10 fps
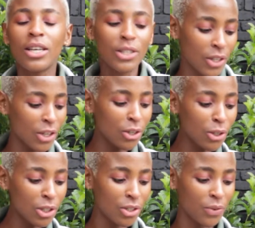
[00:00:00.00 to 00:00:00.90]
So
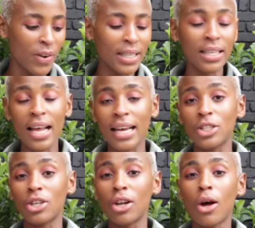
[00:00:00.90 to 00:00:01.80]
you should
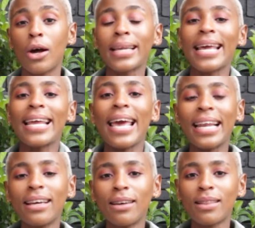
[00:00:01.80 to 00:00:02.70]
fertilize your lawn
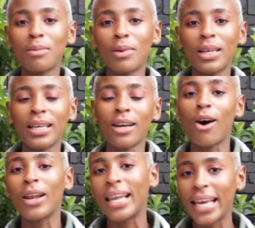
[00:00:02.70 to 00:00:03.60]
early in the morning
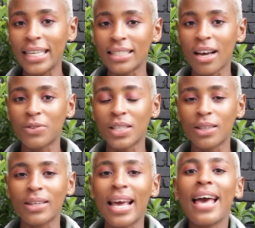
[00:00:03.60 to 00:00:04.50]
or late
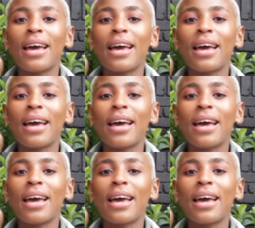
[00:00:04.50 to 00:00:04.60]
afternoon,